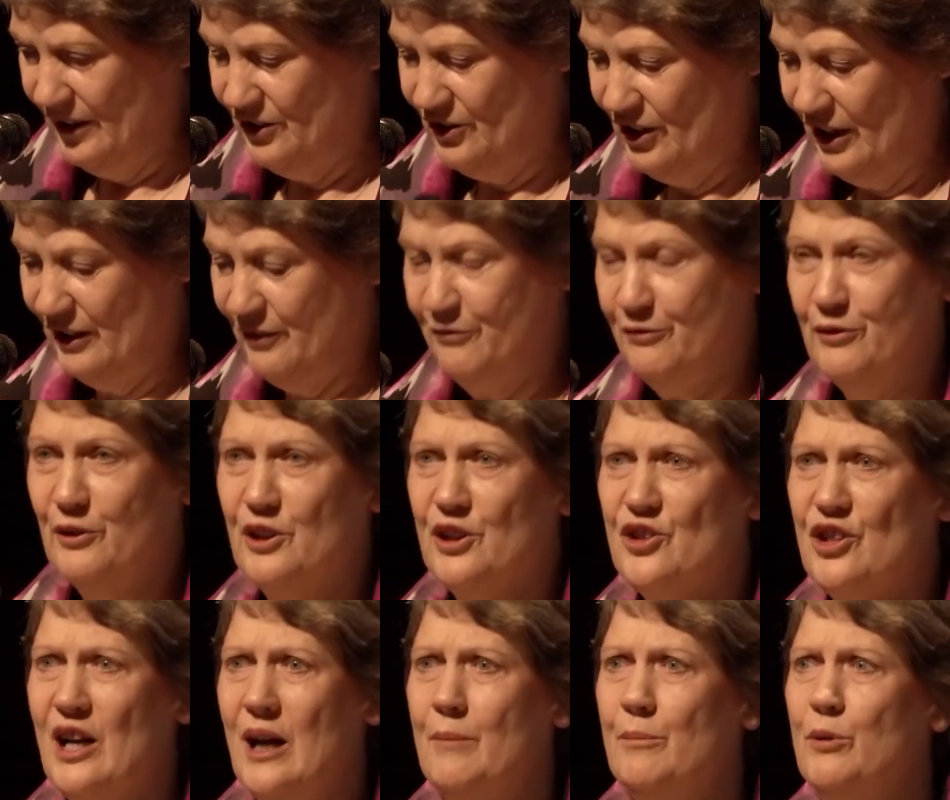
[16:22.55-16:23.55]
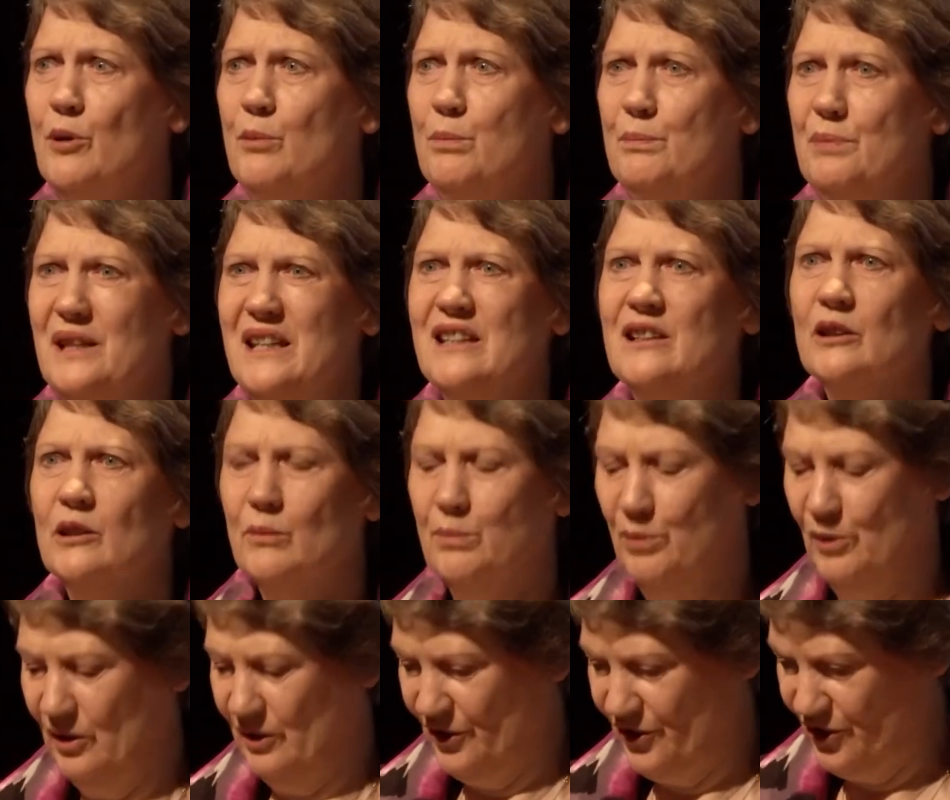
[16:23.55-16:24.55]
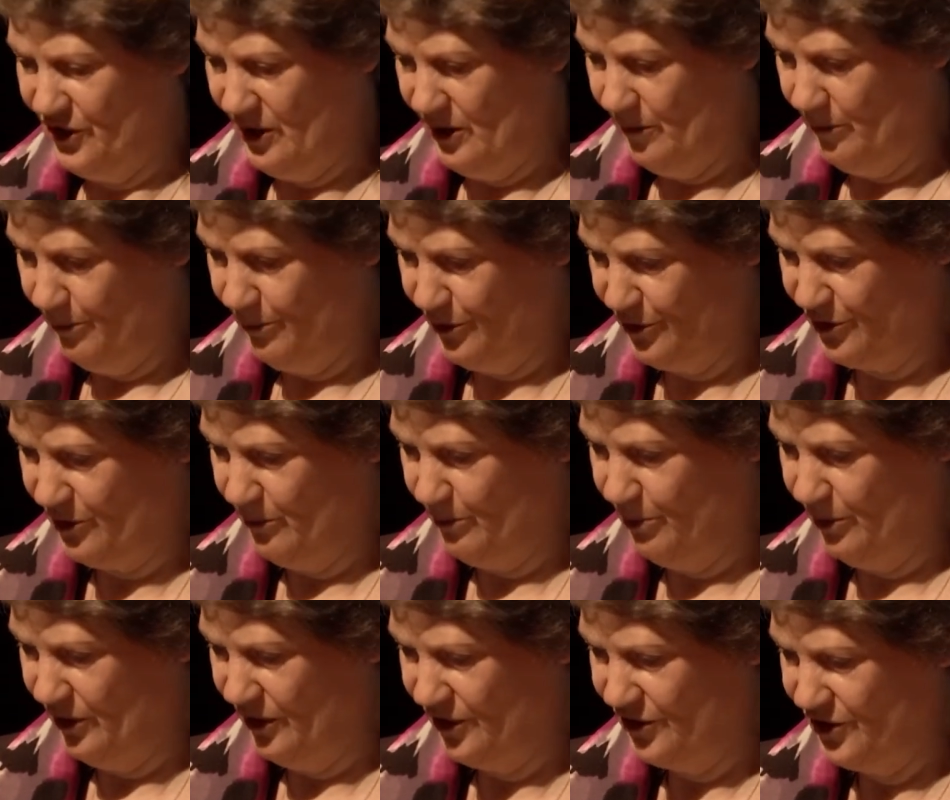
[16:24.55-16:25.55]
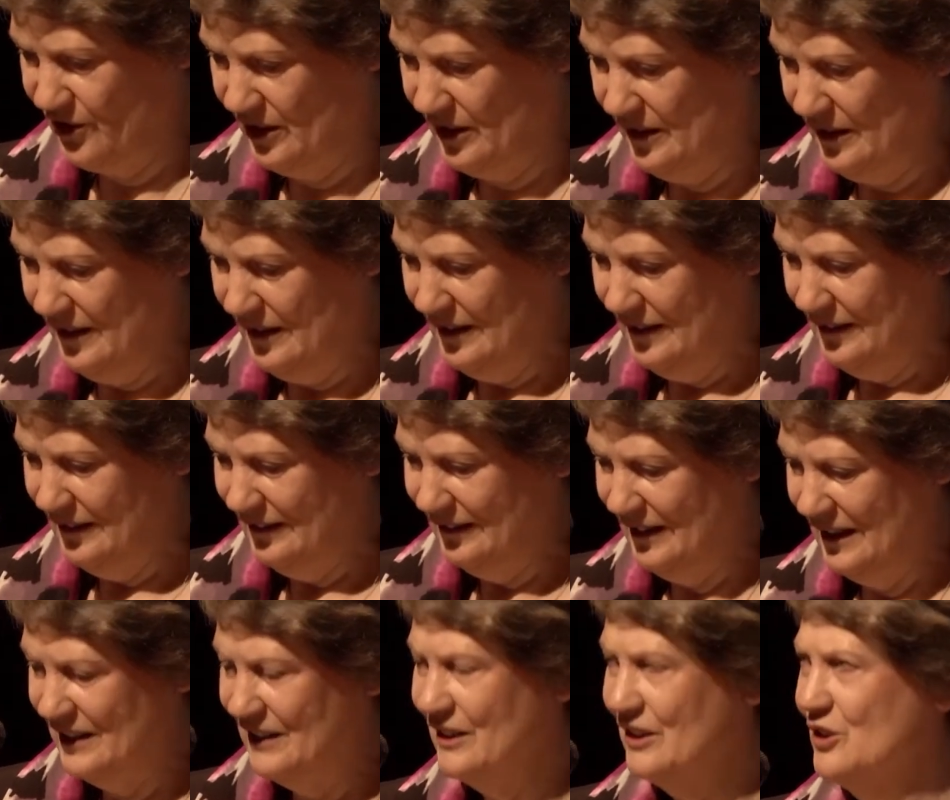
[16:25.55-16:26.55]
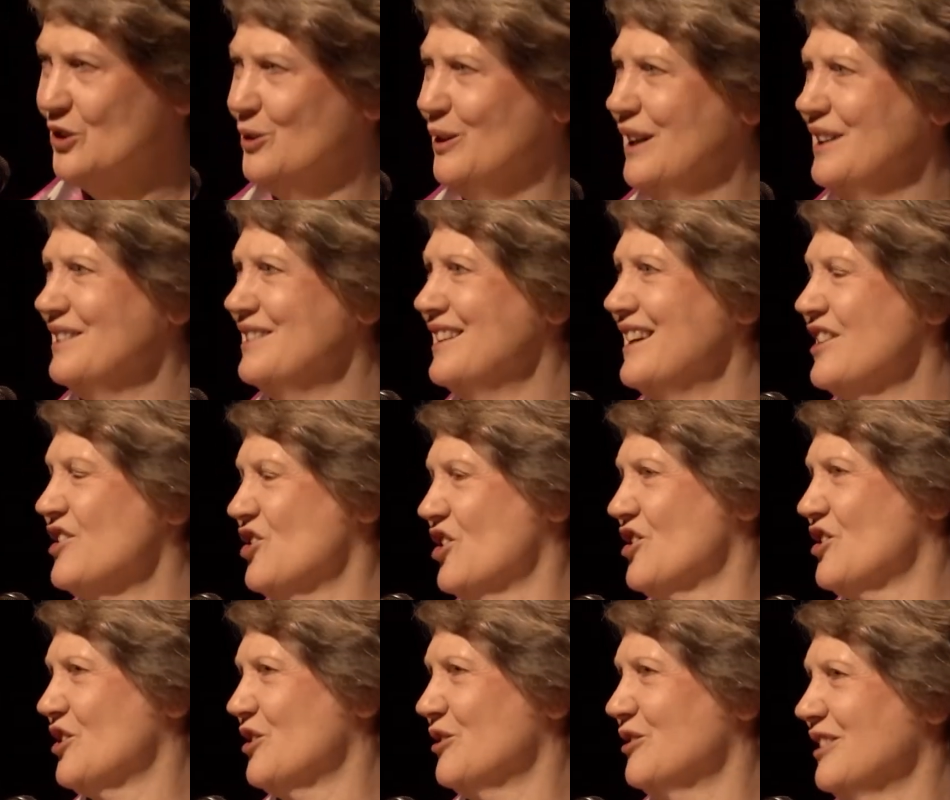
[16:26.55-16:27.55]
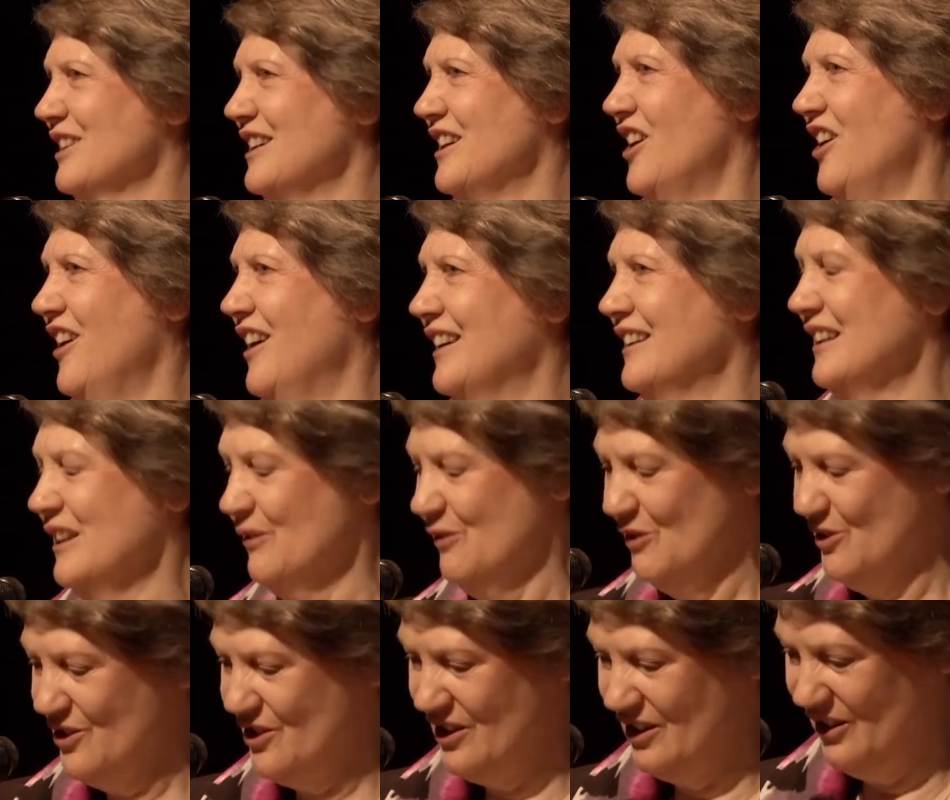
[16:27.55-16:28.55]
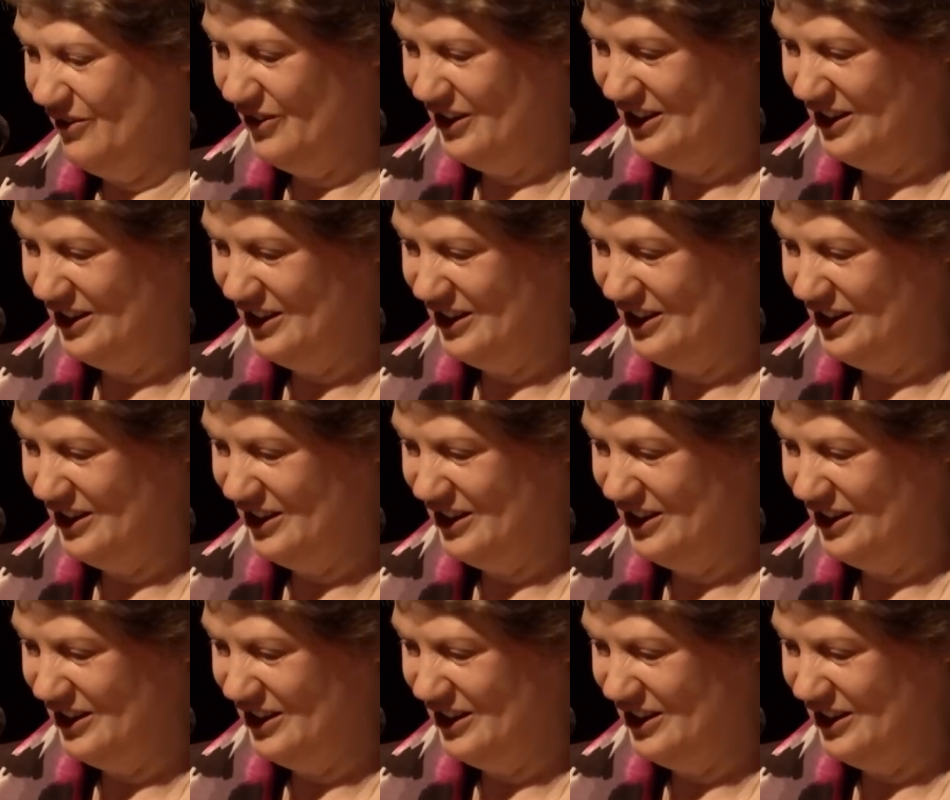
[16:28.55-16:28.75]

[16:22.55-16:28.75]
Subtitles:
Take, for example, penal policy, prison policy, leading to unnecessarily high levels of